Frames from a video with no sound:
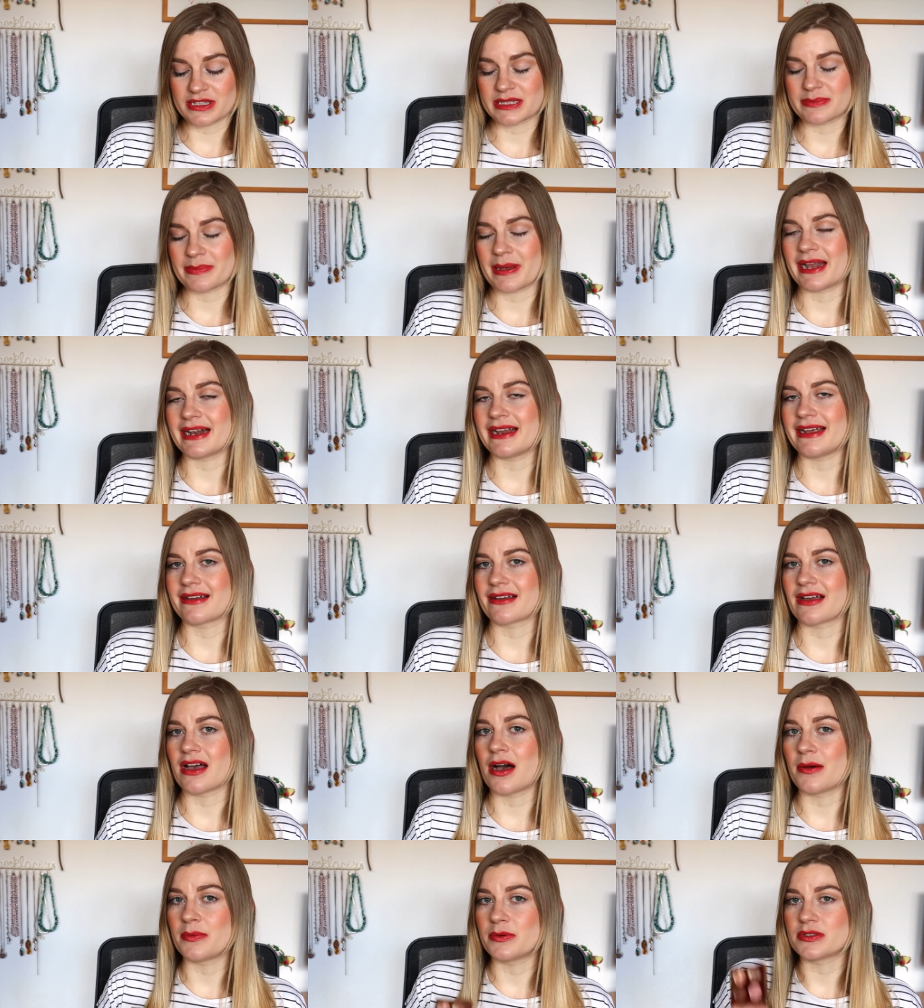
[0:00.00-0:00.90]
this palette a
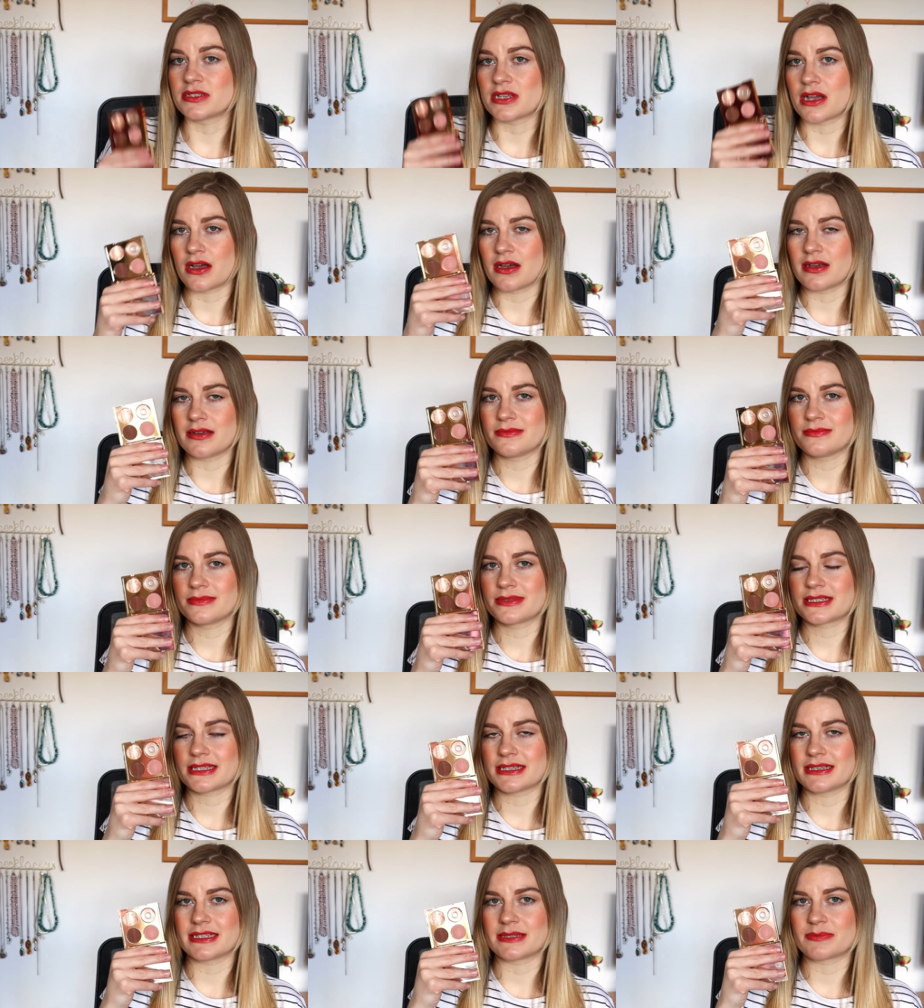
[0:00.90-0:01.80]
couple times
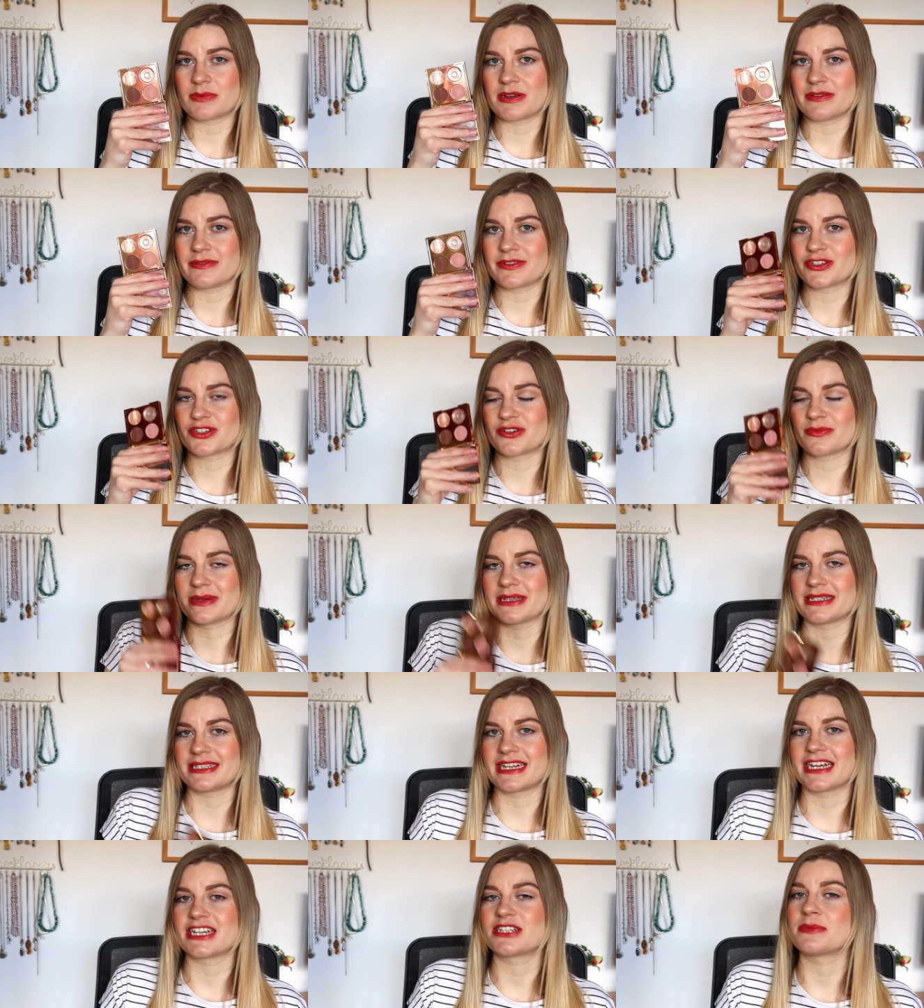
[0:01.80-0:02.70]
in this previous Shop My
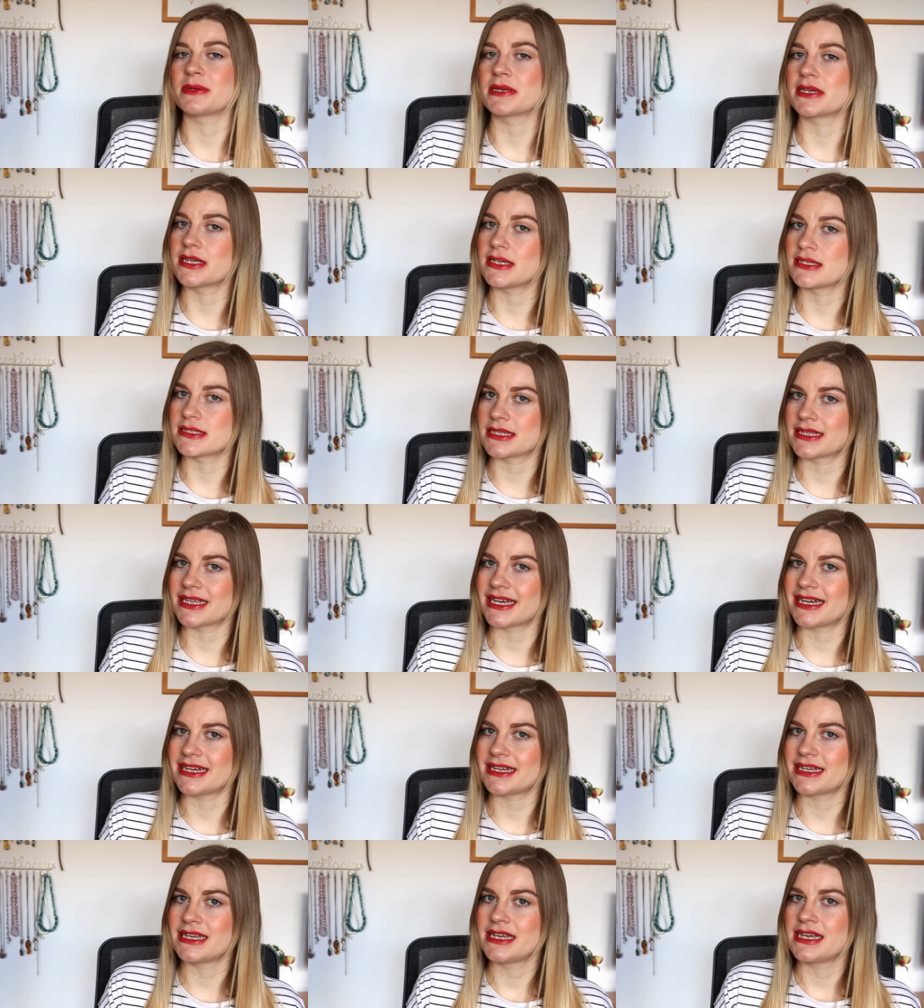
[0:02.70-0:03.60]
Stash because of
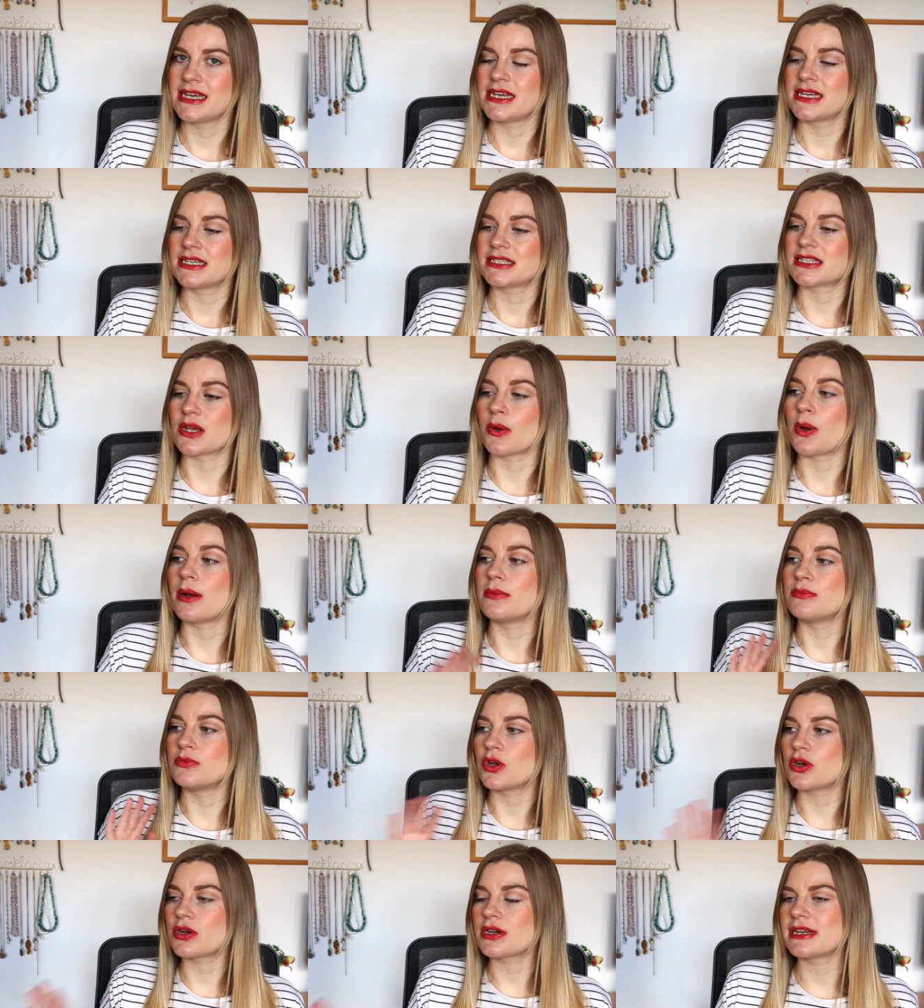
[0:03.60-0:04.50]
that. So
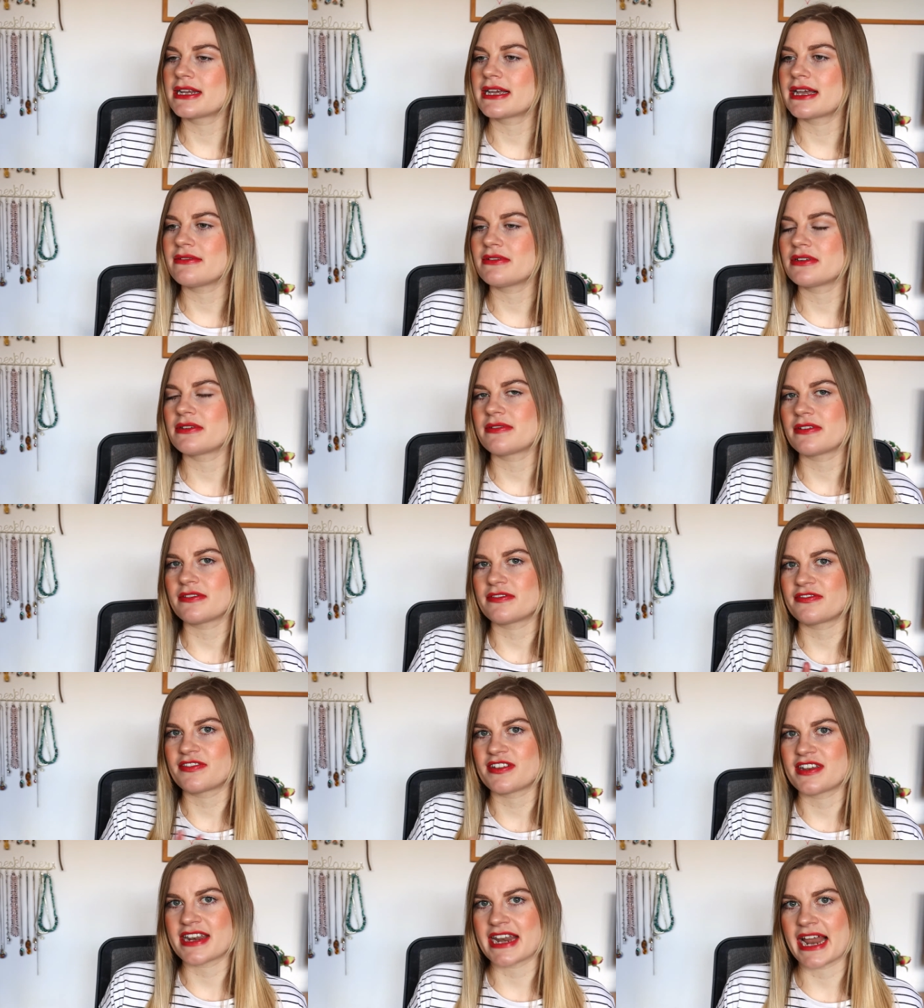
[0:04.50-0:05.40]
I'm not going to get rid of it
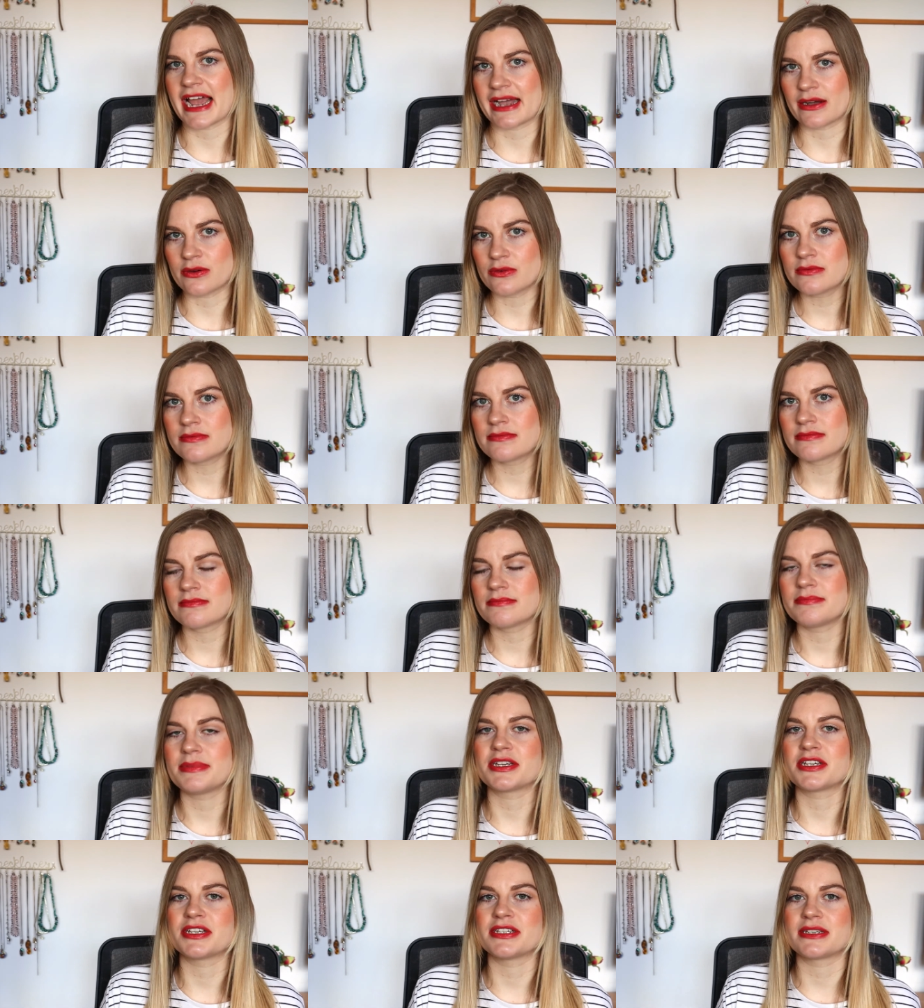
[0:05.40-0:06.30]
for now.
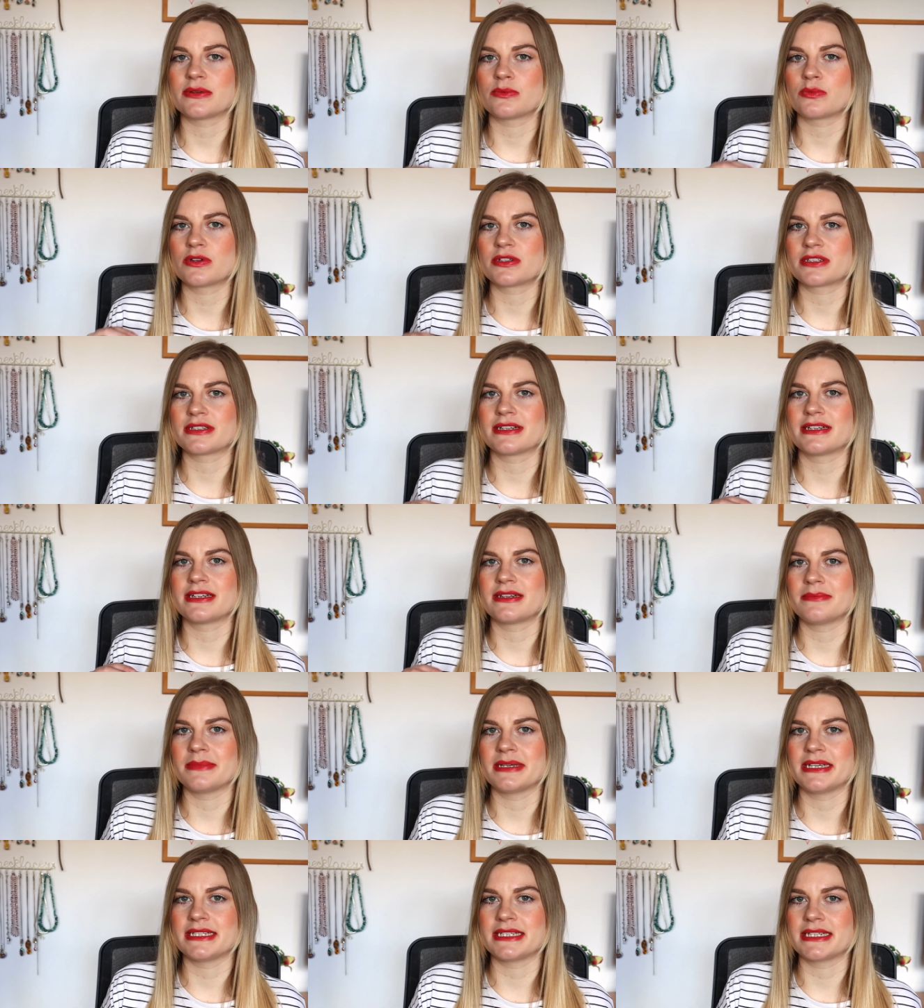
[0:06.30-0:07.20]
because it wasn't an
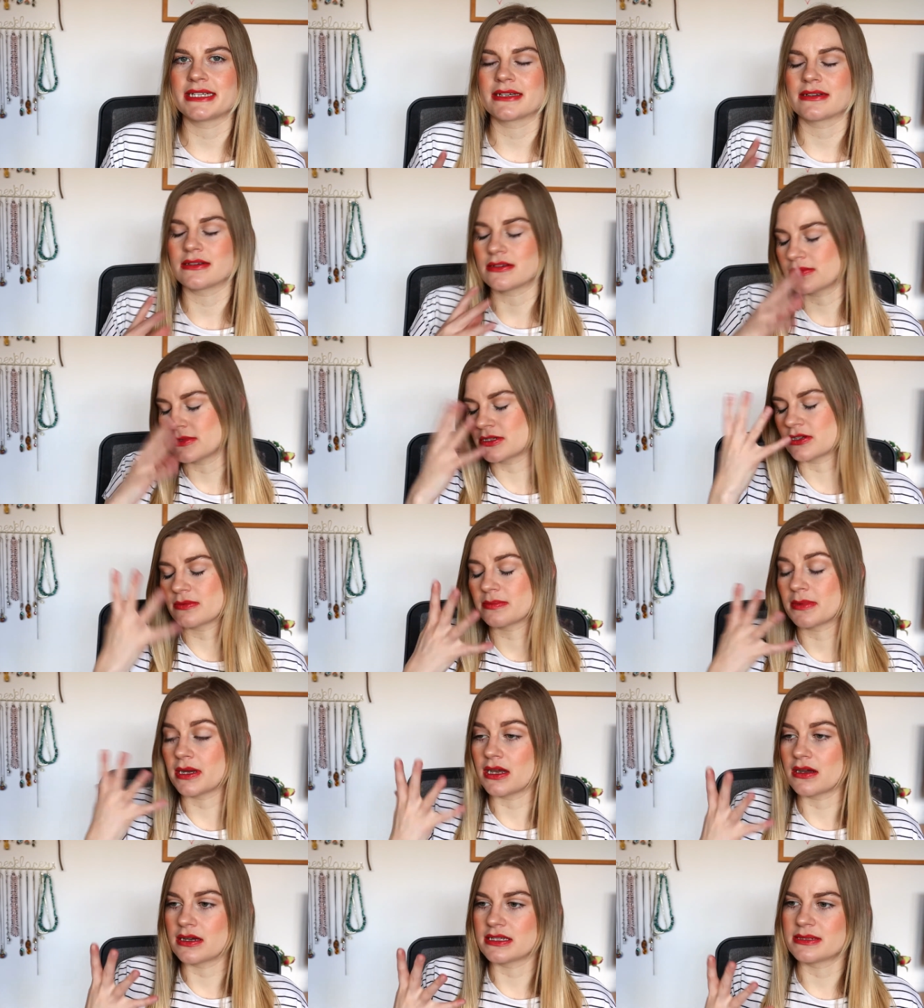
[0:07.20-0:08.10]
immediate, oh my god,
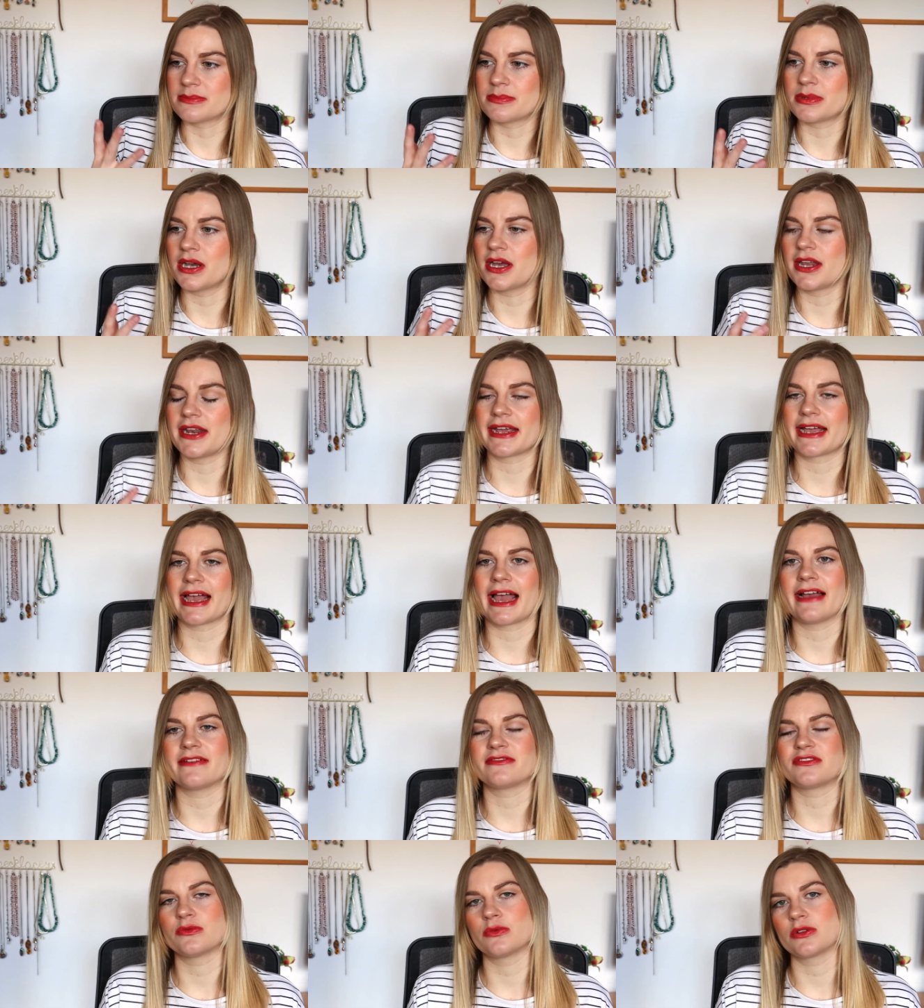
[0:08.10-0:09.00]
my eyes are burning, I
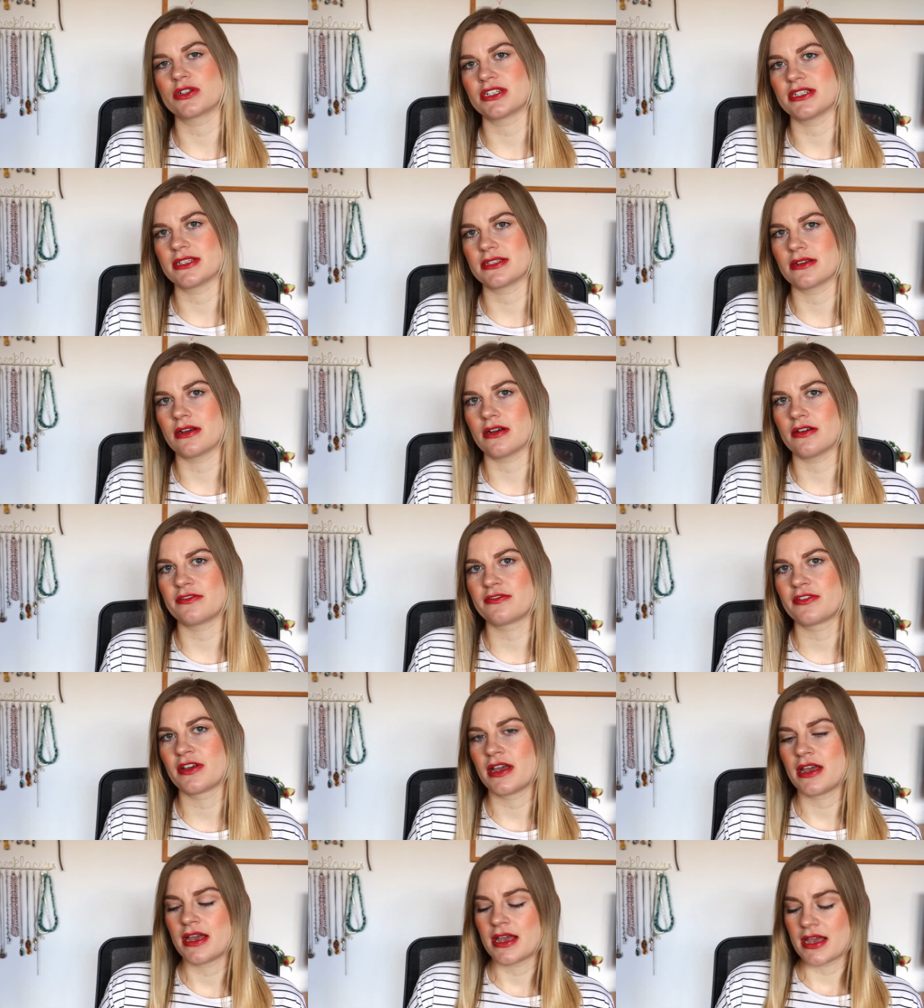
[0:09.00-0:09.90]
have to wash this off.